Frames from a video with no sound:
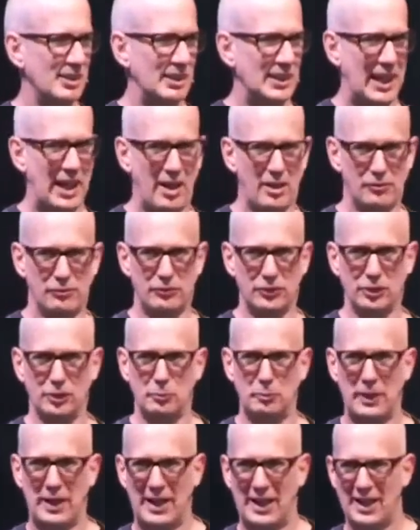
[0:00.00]
Now I feel
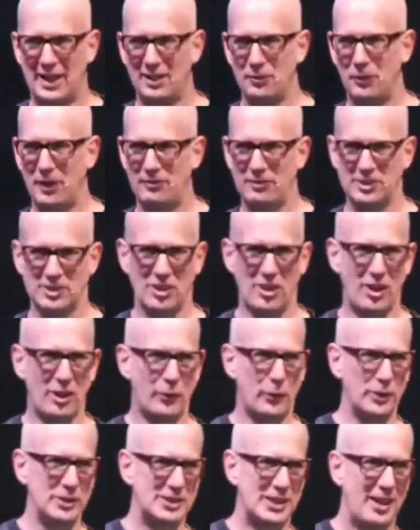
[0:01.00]
bad. We have these
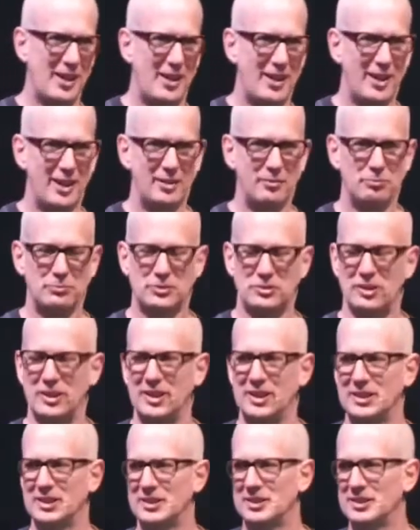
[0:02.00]
awkward times,
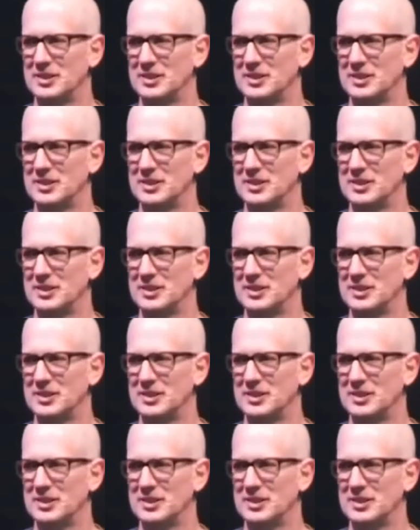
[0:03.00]
right?